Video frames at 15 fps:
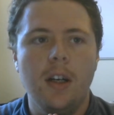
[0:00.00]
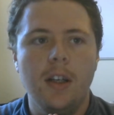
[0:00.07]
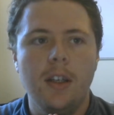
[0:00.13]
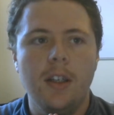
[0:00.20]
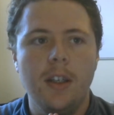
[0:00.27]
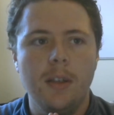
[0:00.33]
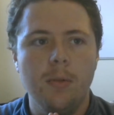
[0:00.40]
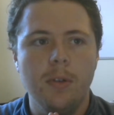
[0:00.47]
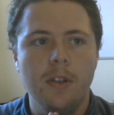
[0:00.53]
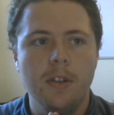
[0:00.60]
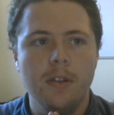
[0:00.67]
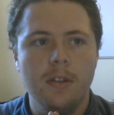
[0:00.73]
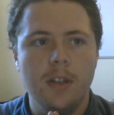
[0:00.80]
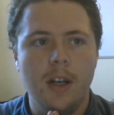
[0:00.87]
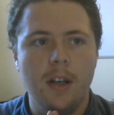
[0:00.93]
He
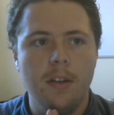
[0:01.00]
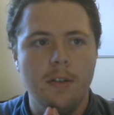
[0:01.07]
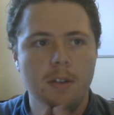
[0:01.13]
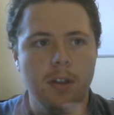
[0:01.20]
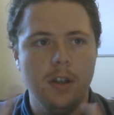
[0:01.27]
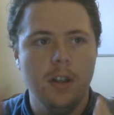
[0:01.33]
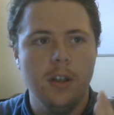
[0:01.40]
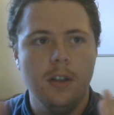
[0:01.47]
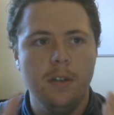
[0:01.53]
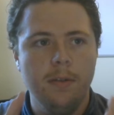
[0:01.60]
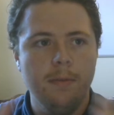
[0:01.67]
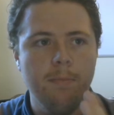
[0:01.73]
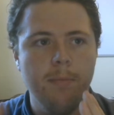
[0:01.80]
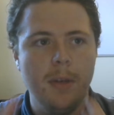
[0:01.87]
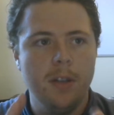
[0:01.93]
was kind of
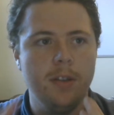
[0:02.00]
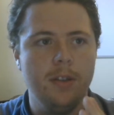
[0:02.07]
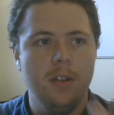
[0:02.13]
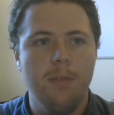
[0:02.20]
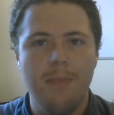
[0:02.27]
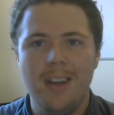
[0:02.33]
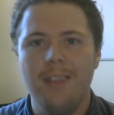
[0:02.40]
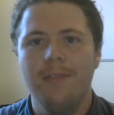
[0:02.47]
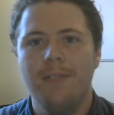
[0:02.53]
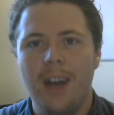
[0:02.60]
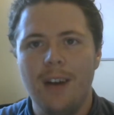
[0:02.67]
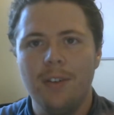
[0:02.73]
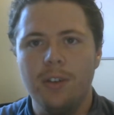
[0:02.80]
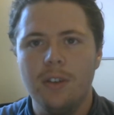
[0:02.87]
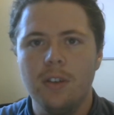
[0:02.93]
basically the main
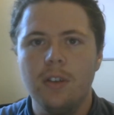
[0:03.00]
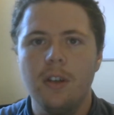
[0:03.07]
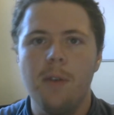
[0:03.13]
founder.